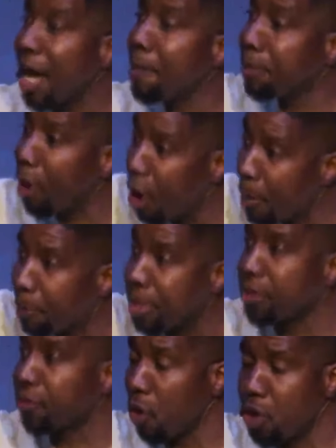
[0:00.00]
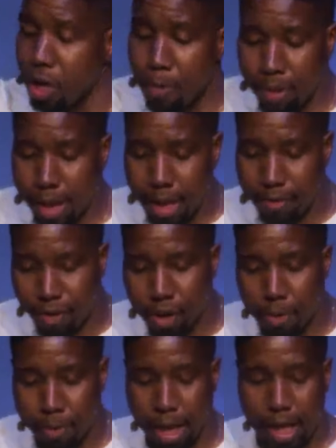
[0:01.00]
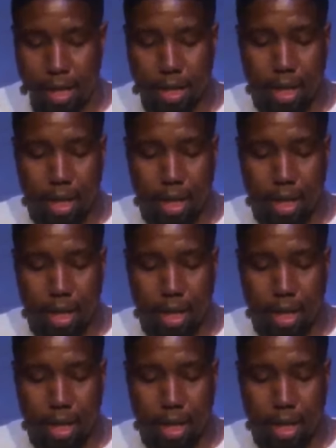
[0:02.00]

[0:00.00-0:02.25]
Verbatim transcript: a purpose for your, pain. for your pain.